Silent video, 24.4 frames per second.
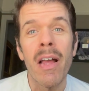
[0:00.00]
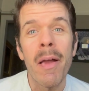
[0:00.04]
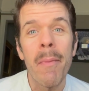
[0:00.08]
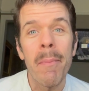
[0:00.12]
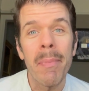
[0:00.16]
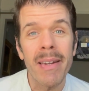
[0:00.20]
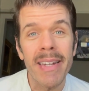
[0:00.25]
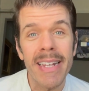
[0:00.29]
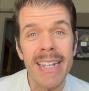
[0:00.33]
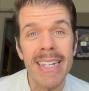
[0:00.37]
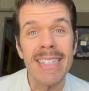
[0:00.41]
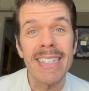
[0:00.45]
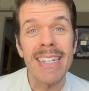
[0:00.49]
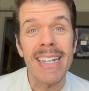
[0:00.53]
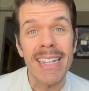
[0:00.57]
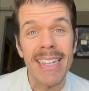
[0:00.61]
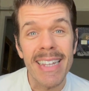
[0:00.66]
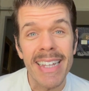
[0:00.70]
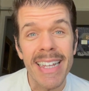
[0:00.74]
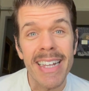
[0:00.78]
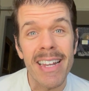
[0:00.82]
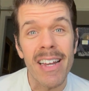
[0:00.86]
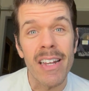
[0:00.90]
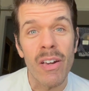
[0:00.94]
Please
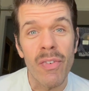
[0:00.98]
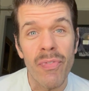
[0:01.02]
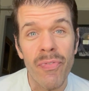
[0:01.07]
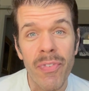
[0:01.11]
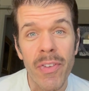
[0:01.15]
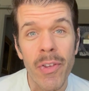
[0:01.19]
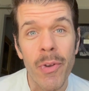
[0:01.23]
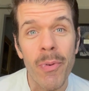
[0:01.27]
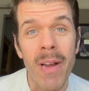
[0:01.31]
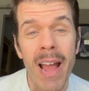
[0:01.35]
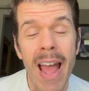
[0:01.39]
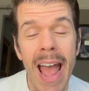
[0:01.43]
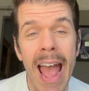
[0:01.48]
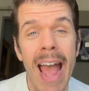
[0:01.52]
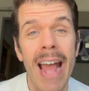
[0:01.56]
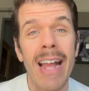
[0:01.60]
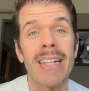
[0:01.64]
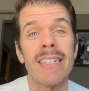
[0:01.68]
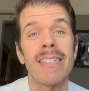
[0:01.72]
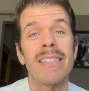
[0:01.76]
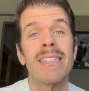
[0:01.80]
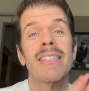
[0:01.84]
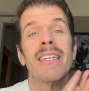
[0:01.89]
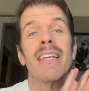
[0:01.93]
click on a few
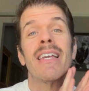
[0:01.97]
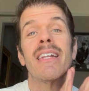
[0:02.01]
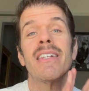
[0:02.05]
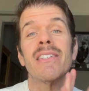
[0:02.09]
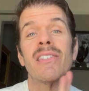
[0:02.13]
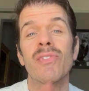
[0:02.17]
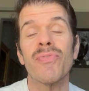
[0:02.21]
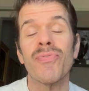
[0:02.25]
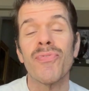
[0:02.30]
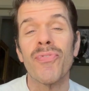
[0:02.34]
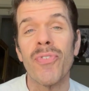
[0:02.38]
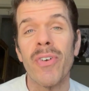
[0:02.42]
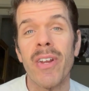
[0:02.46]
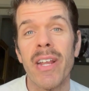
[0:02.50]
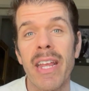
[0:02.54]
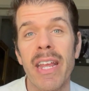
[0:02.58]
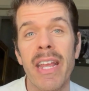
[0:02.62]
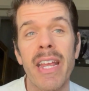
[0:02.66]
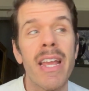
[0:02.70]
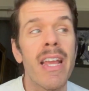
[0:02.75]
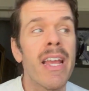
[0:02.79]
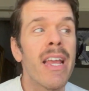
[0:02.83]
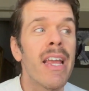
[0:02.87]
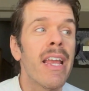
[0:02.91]
ads. It is
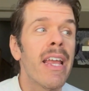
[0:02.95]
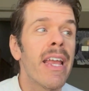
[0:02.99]
free.